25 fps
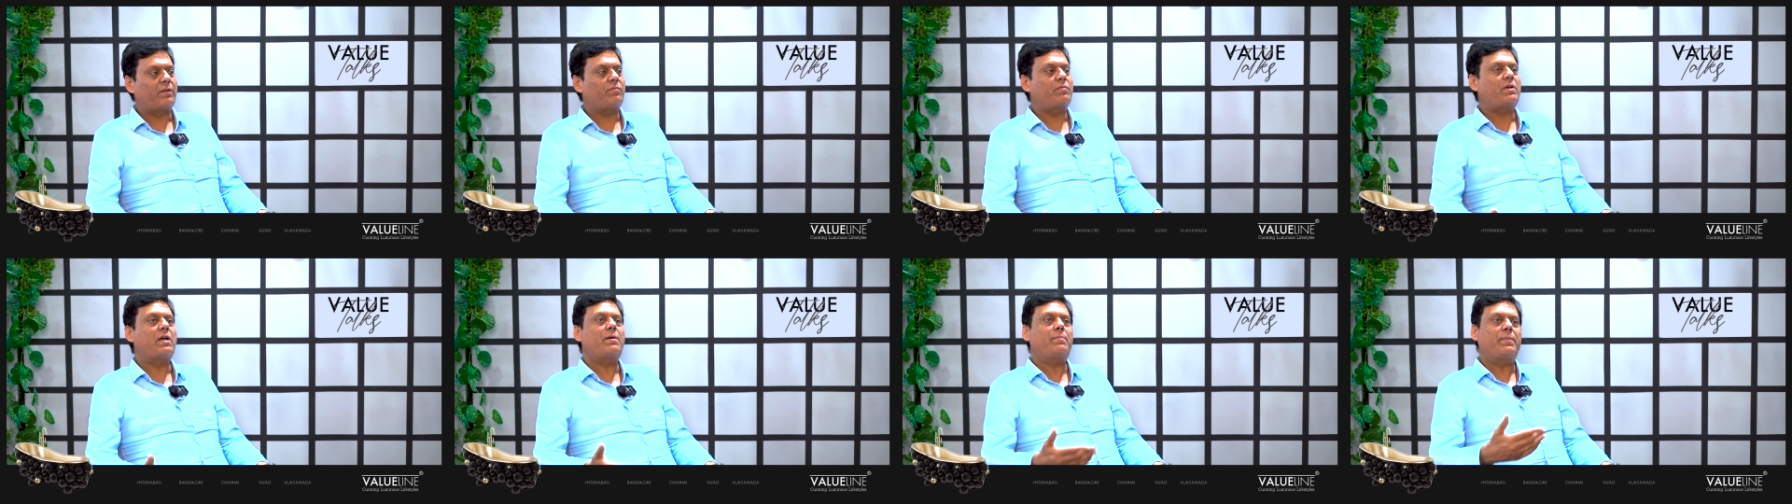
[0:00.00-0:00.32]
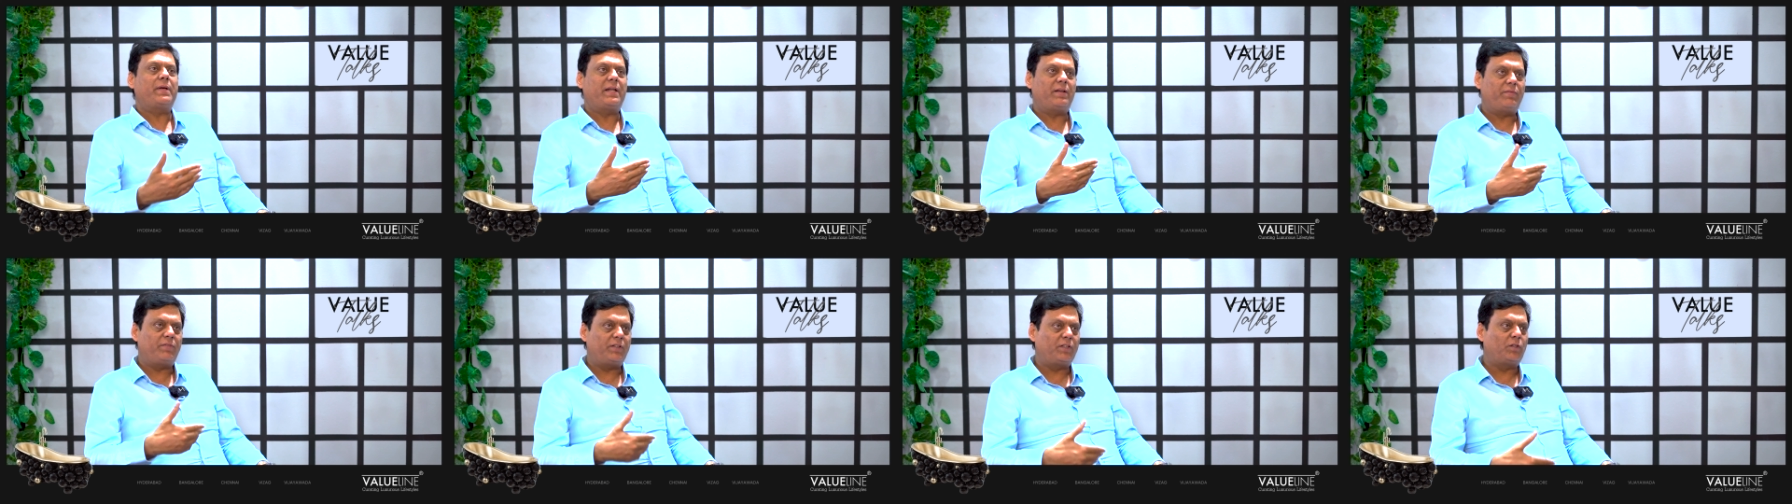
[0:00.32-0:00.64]
And we have
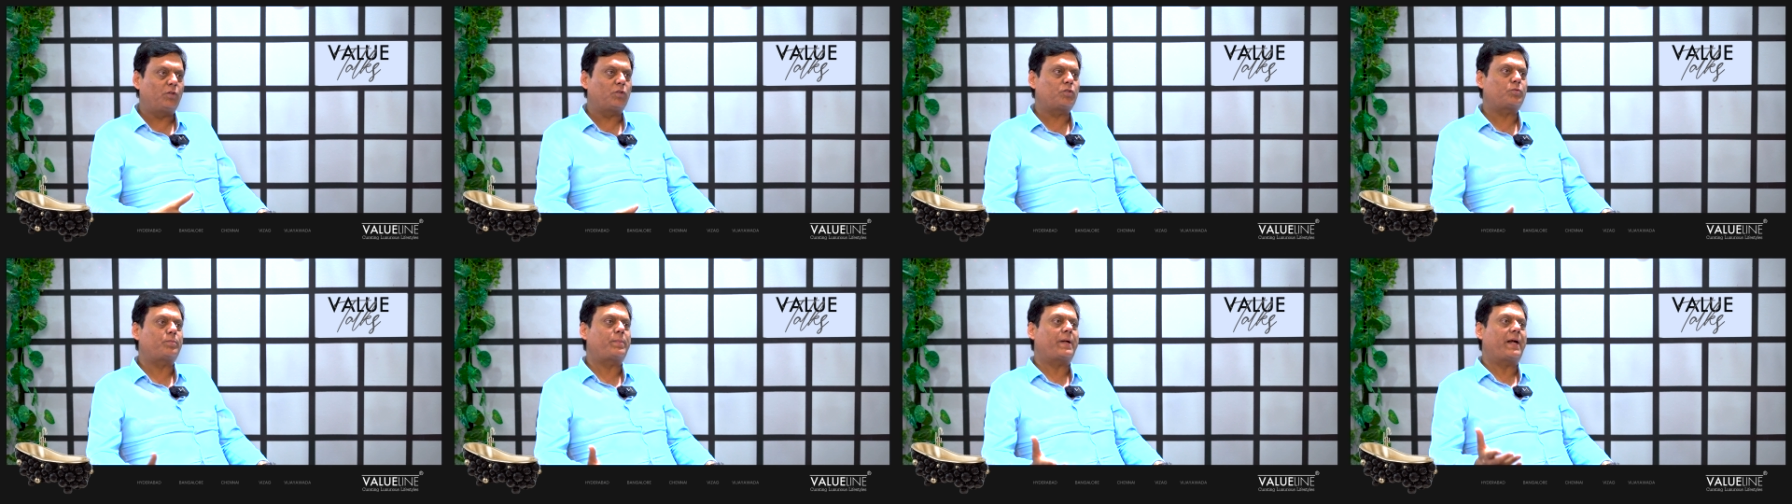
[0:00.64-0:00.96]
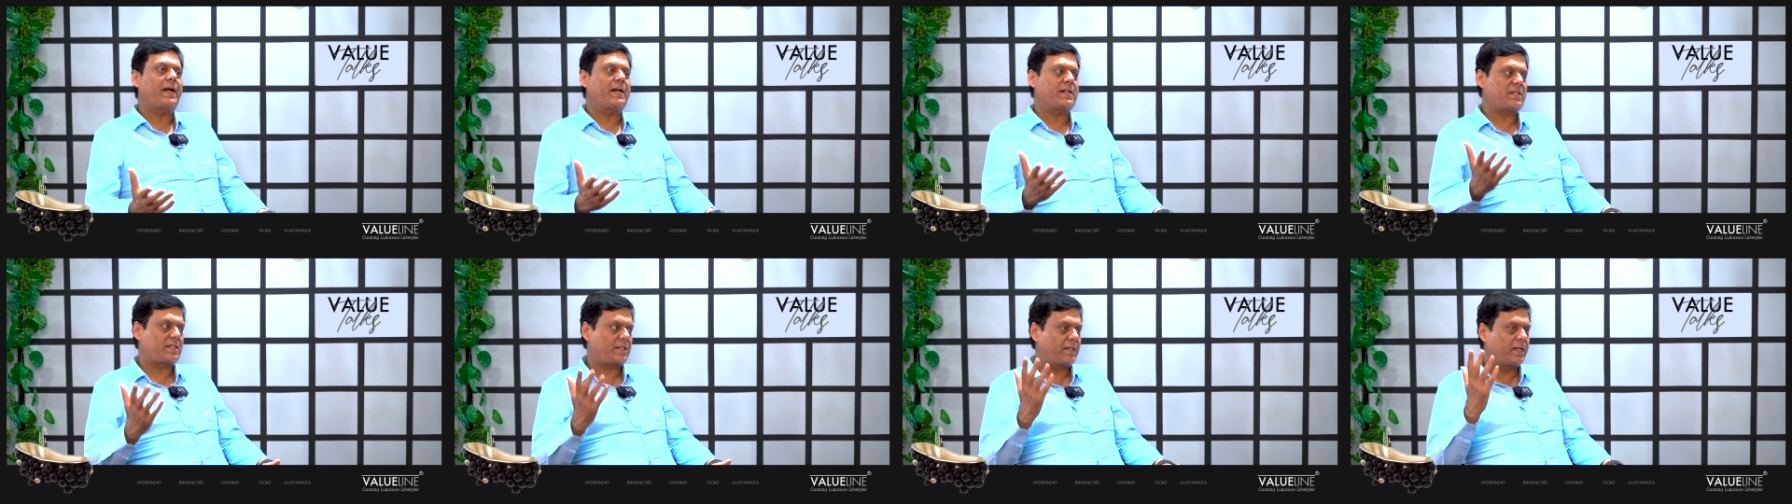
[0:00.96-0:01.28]
been with those
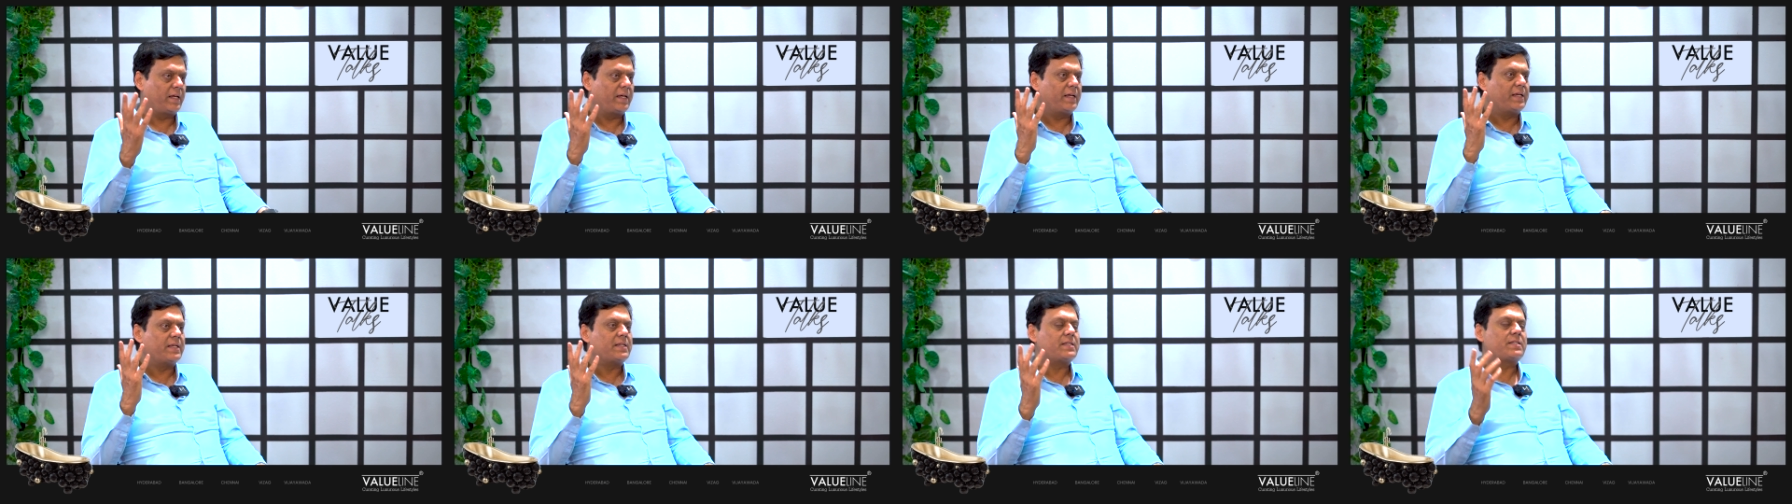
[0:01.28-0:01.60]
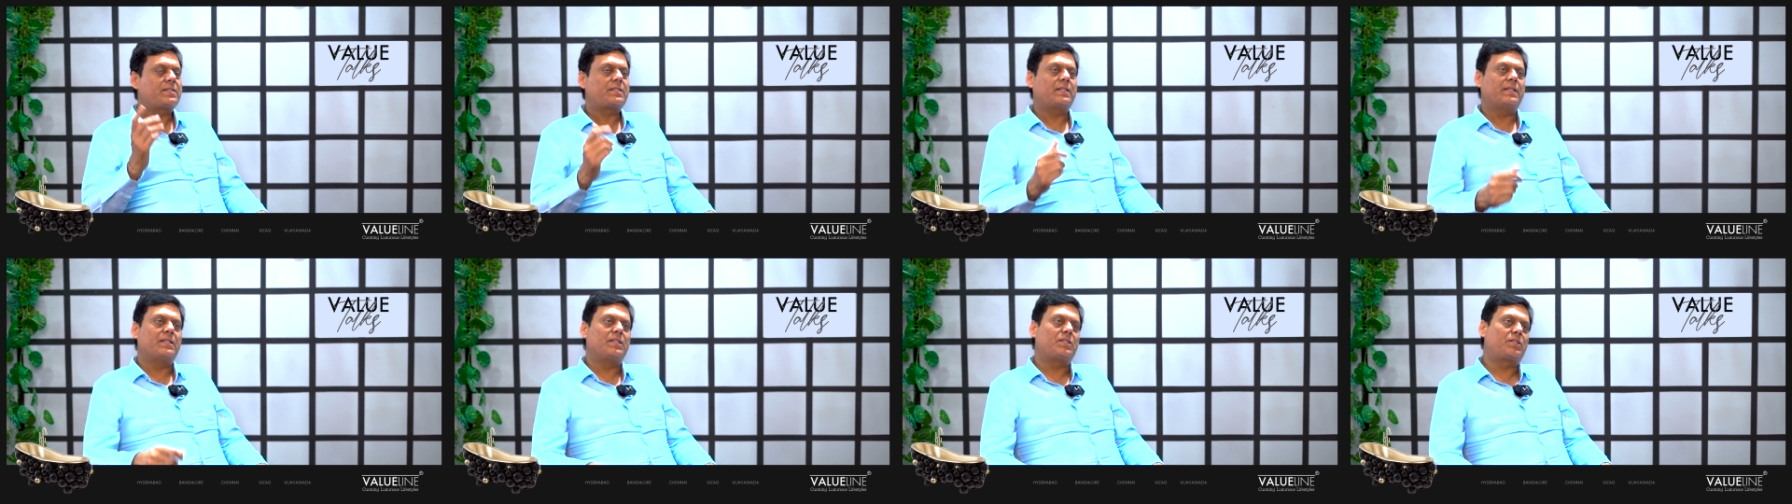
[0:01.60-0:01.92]
brands
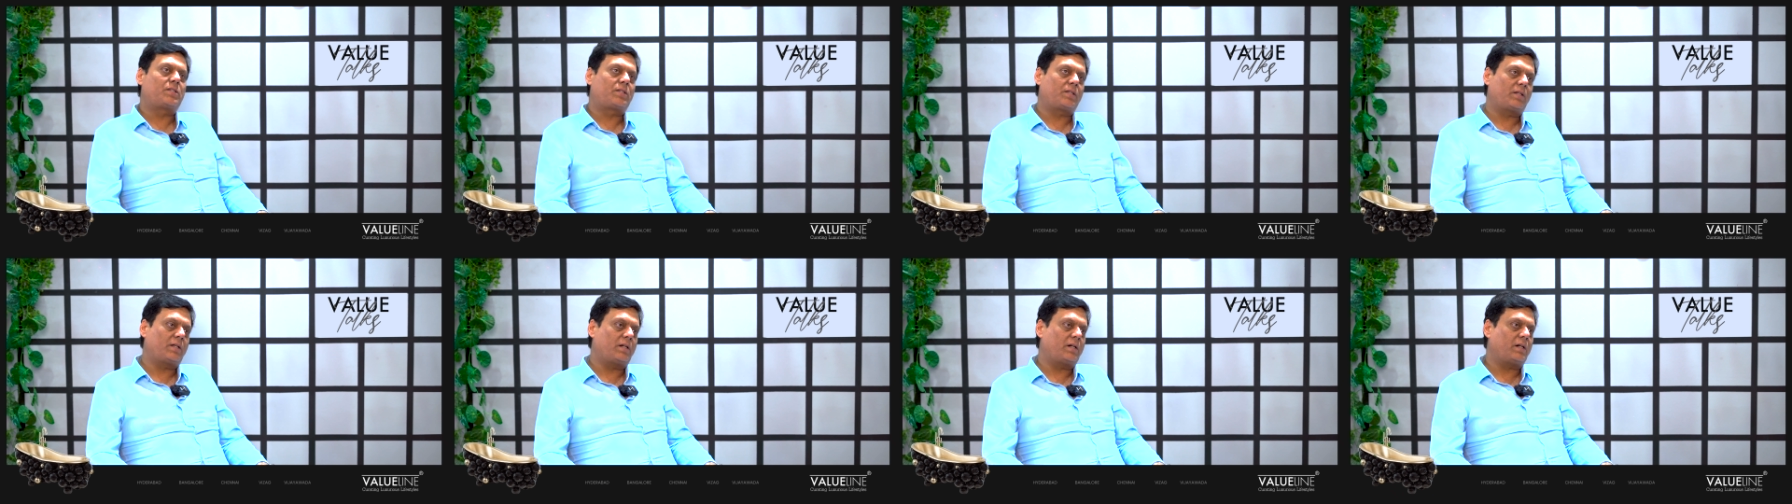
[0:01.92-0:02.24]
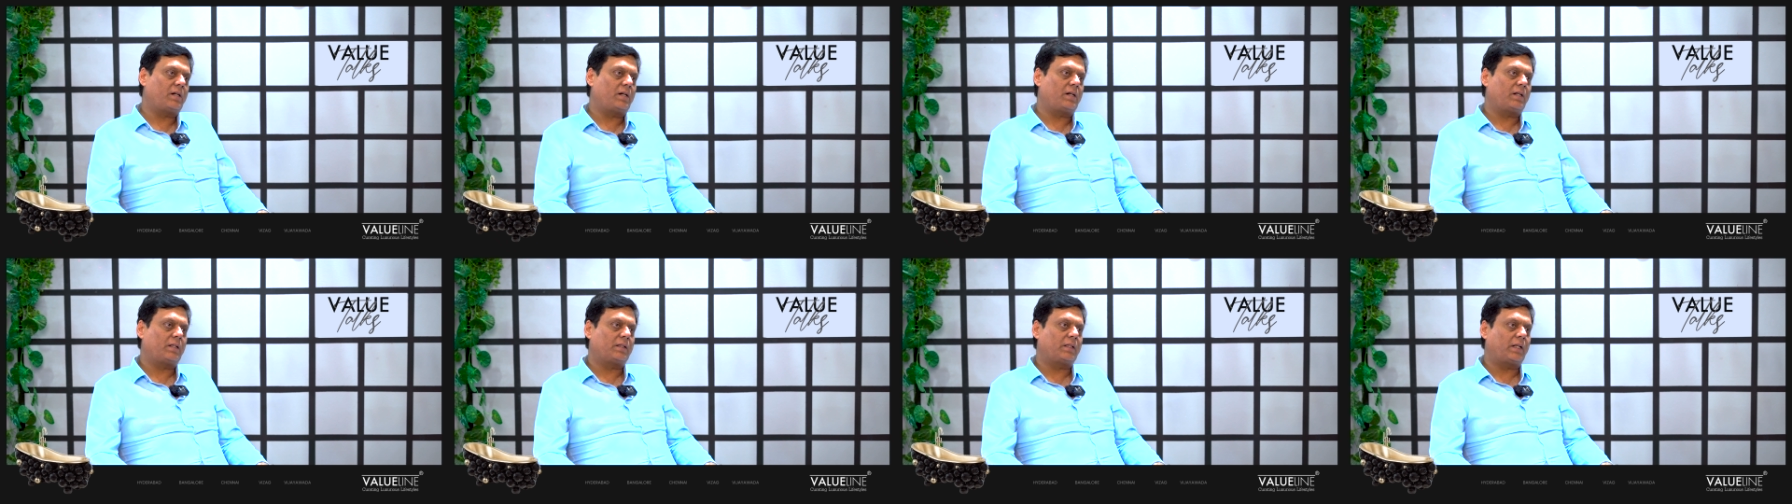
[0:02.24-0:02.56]
since
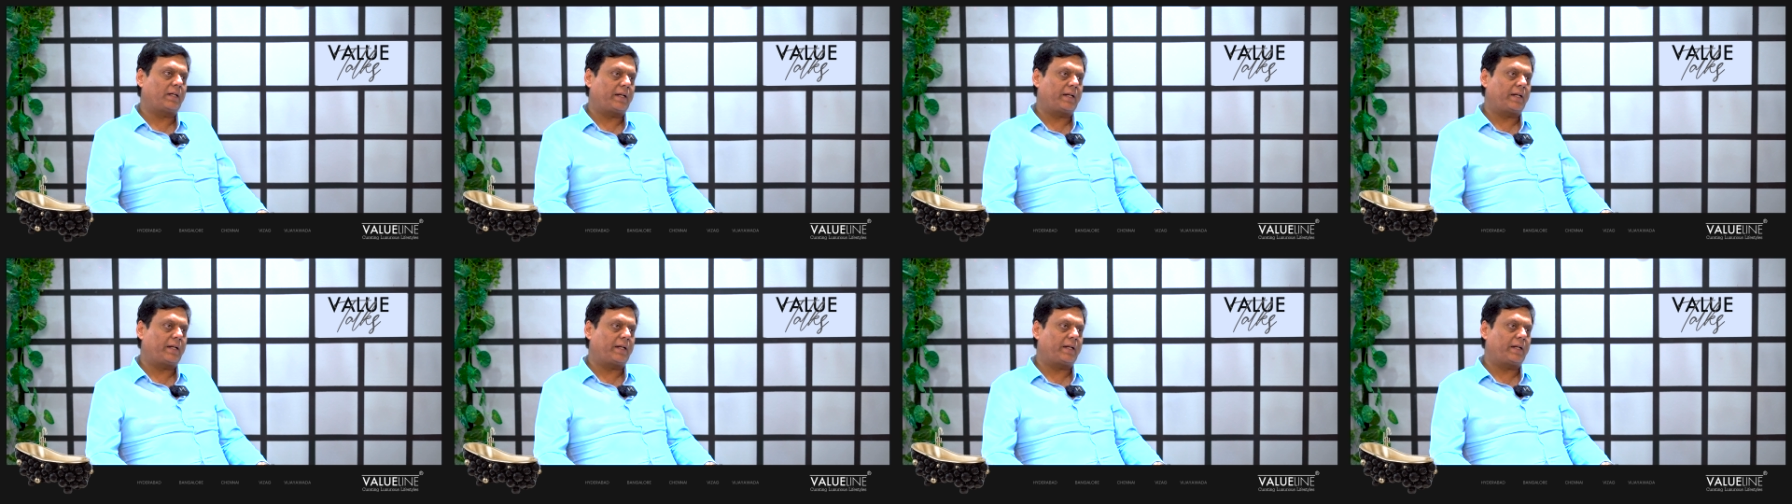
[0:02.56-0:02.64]
uh,